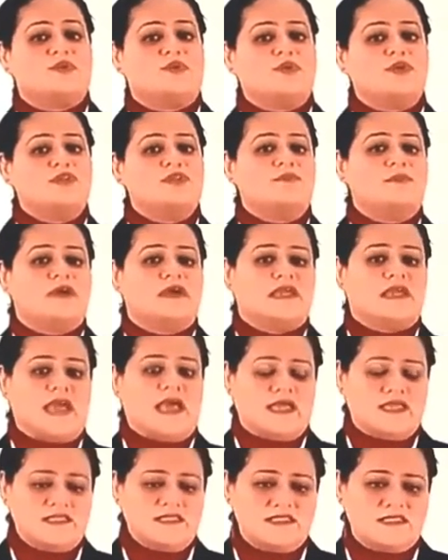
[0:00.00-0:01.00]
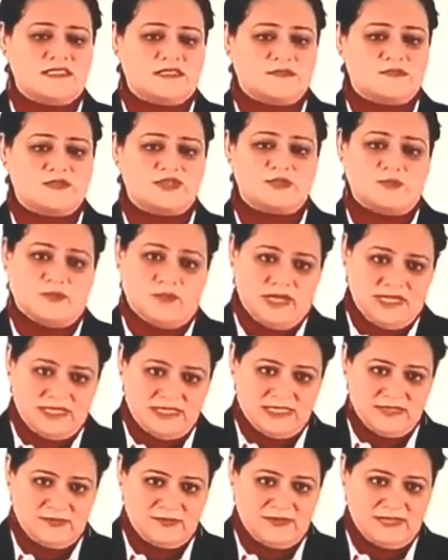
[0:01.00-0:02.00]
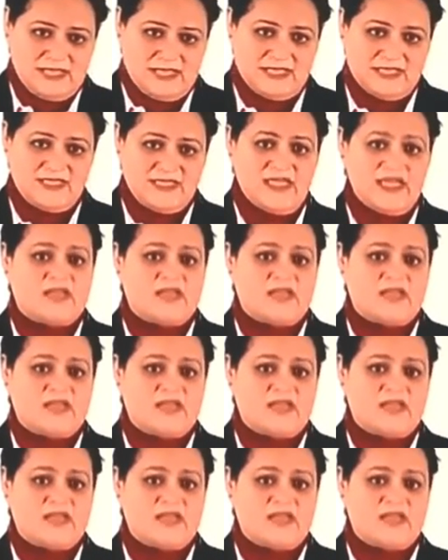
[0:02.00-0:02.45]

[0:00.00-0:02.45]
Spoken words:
own mechanism to multiply